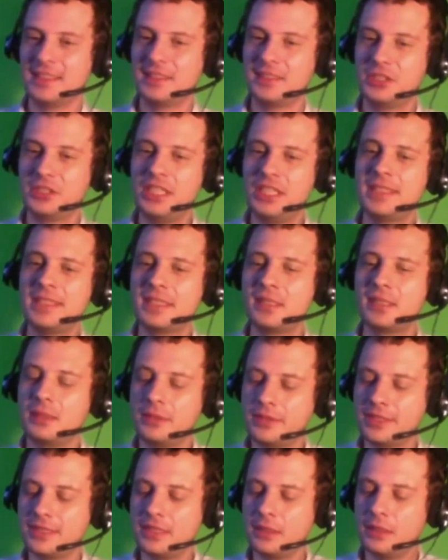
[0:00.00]
Jesus will
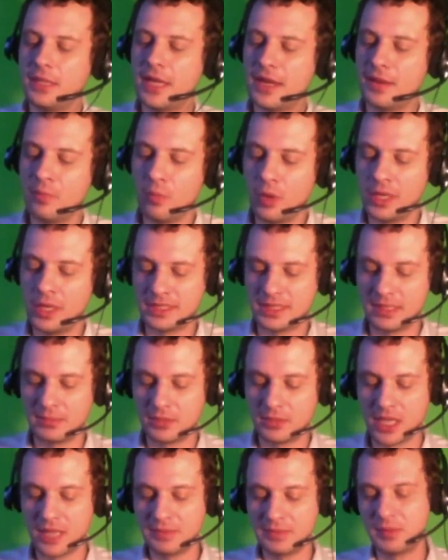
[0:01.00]
still let him win
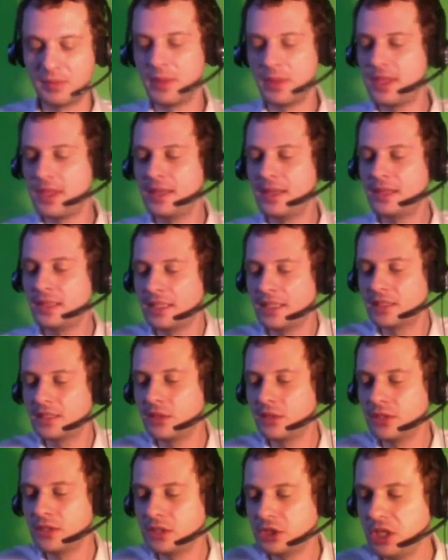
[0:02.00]
sometimes, but then as soon
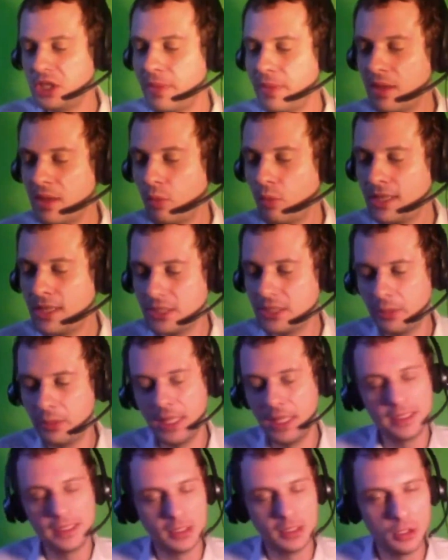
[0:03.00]
as G-Man wins, he'll be
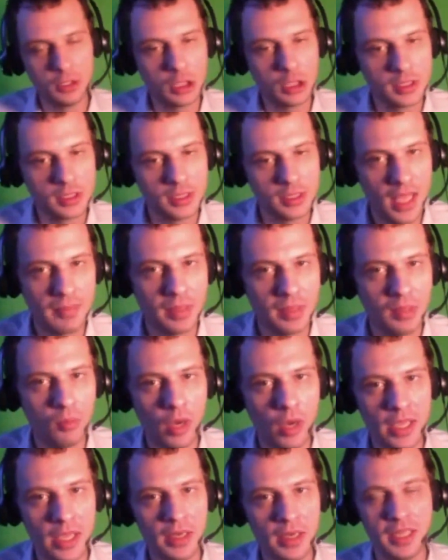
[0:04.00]
like, did you just let me
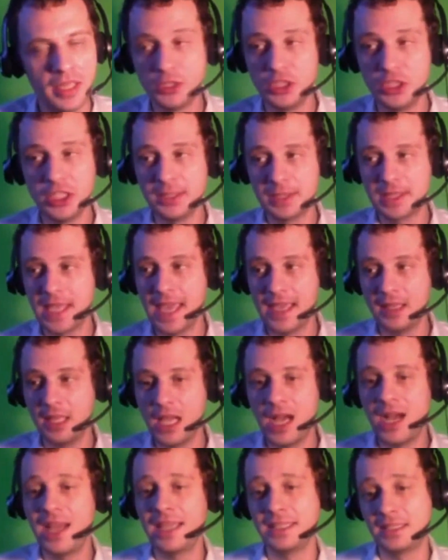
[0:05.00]
win? And Jesus can't
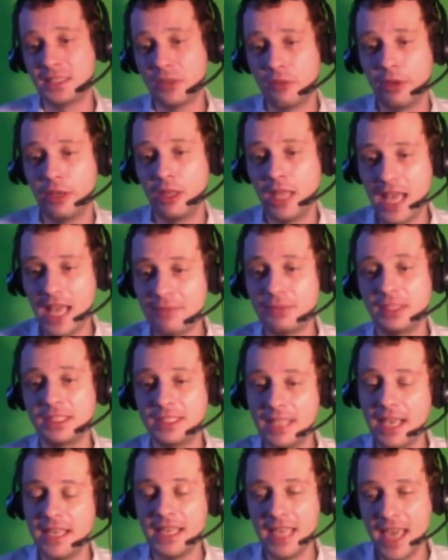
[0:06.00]
lie, so he'll have to
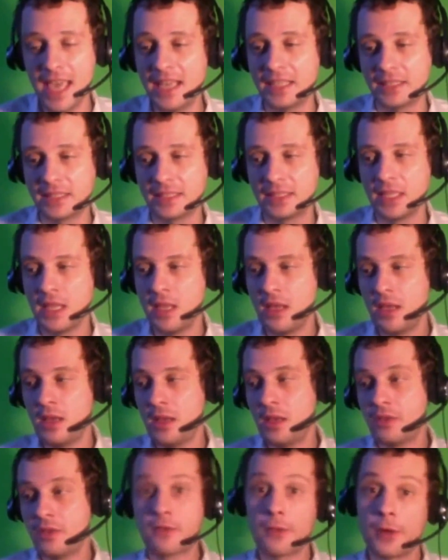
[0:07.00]
say yes.
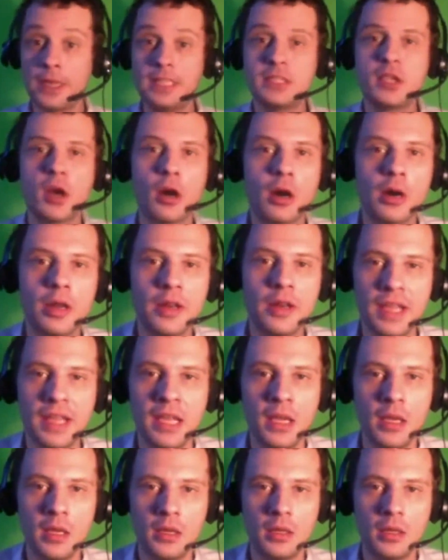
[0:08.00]
For eternity.